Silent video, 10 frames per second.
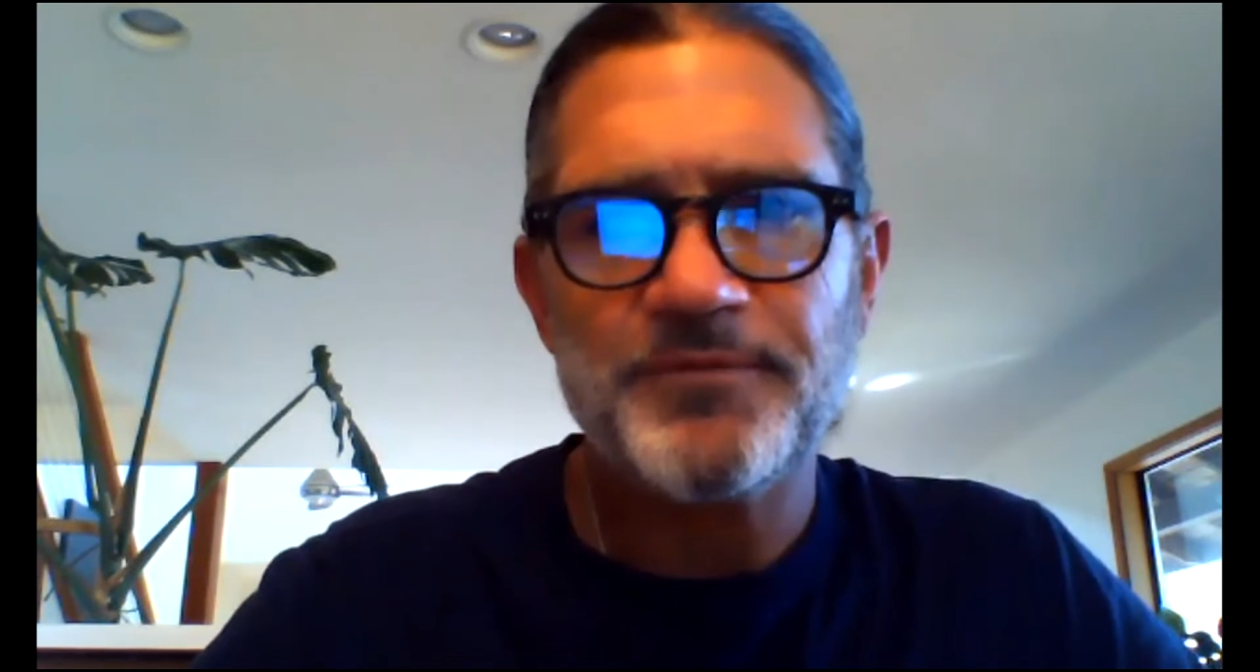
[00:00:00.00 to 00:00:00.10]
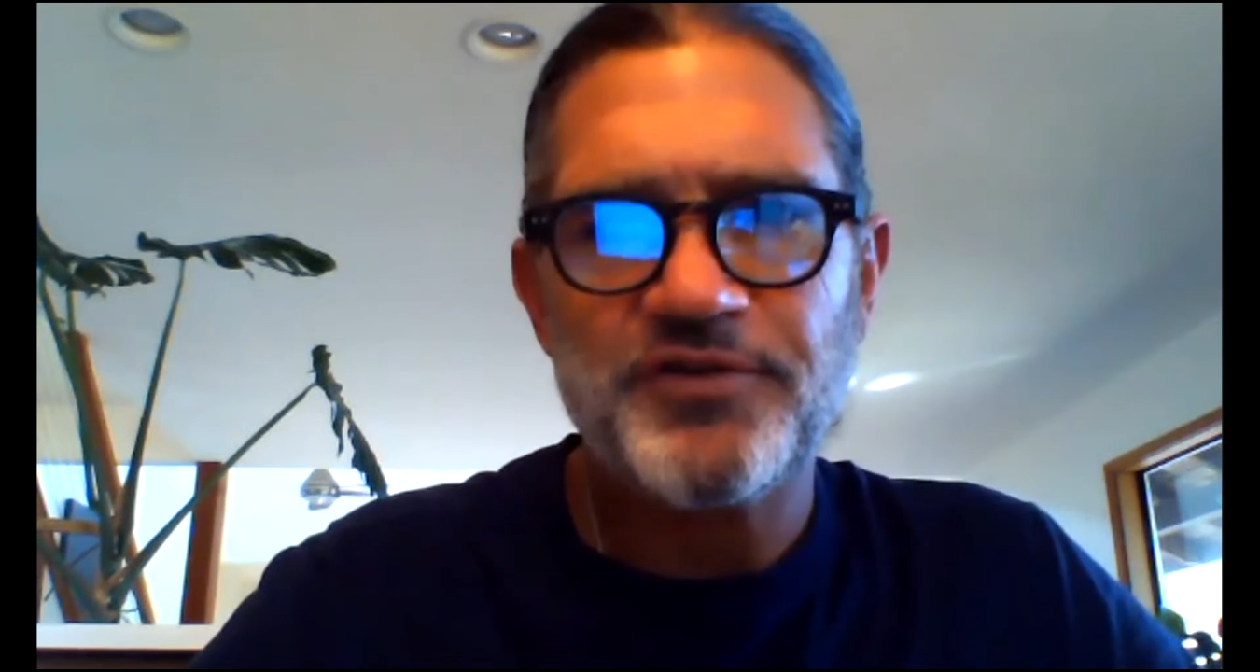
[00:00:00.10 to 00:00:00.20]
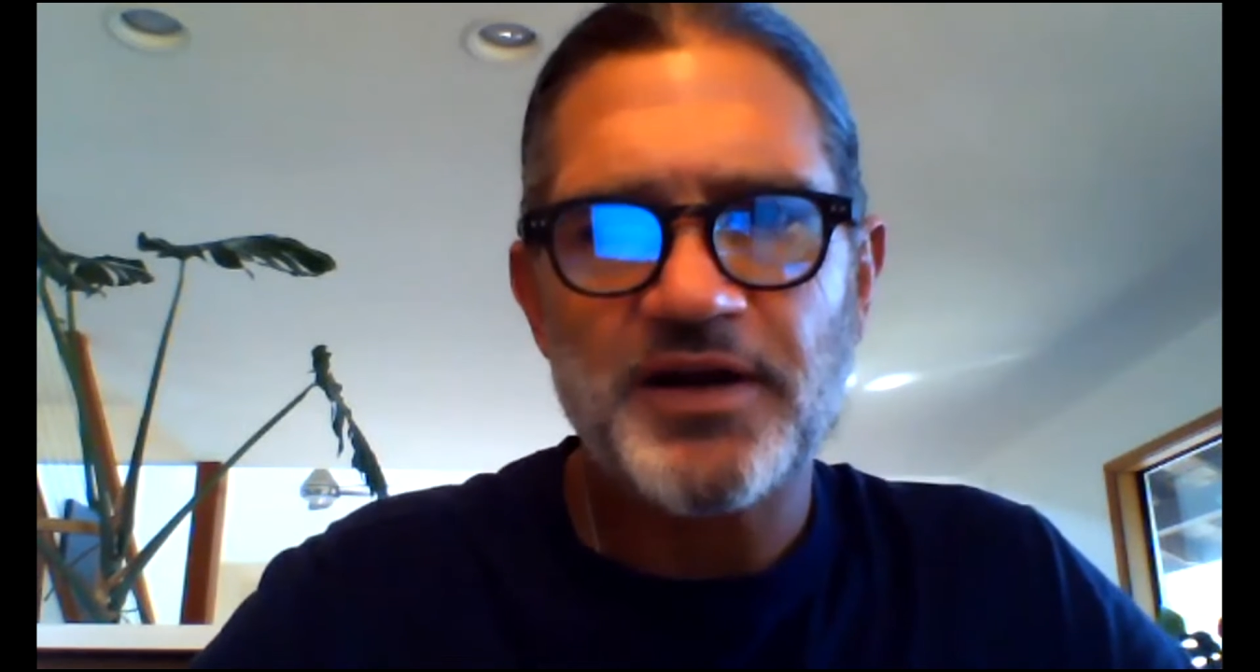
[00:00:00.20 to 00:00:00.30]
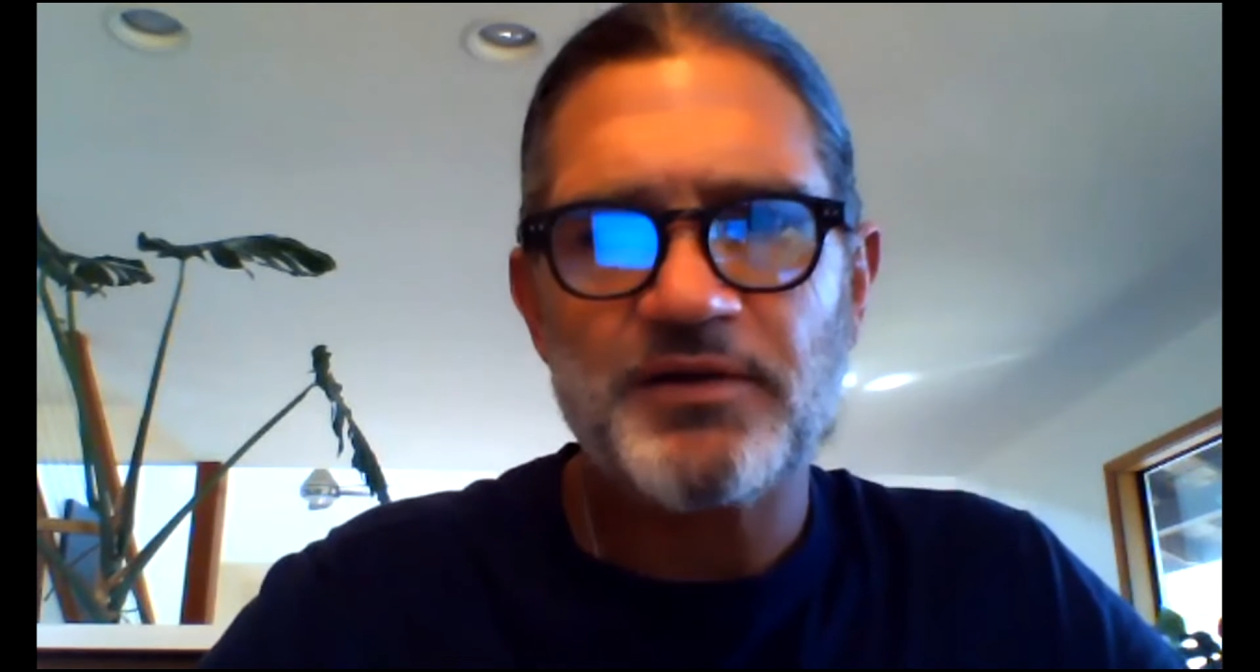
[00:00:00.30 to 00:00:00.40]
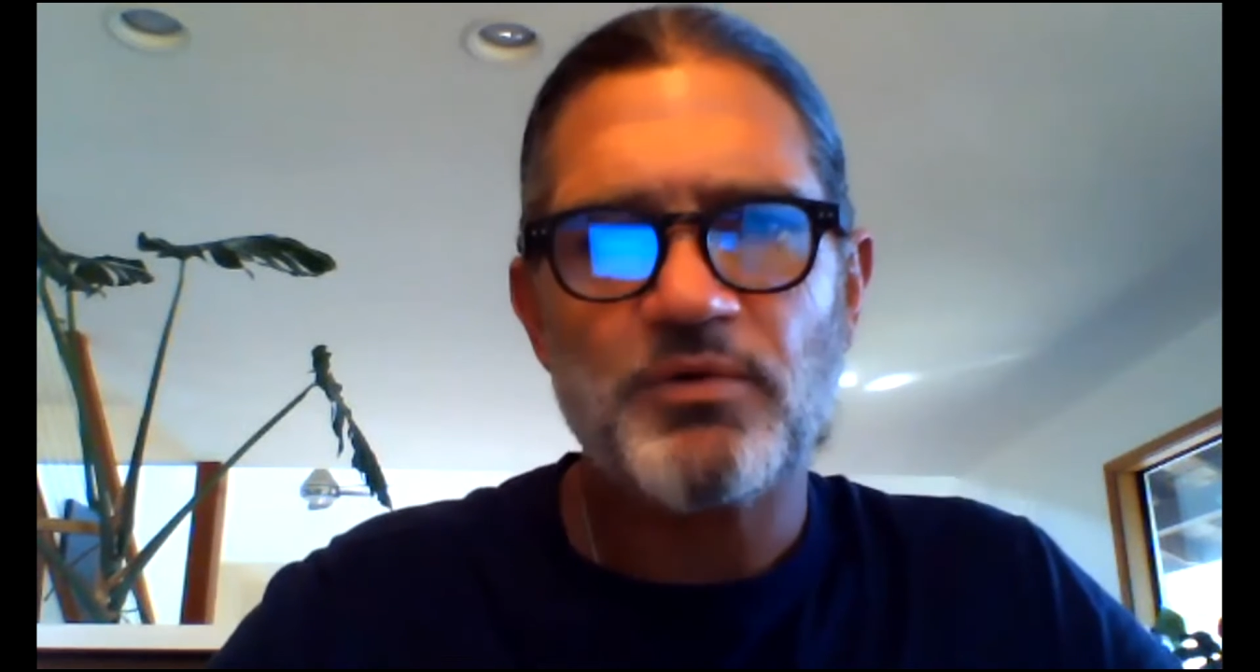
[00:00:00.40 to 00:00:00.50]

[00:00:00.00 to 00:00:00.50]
Jackie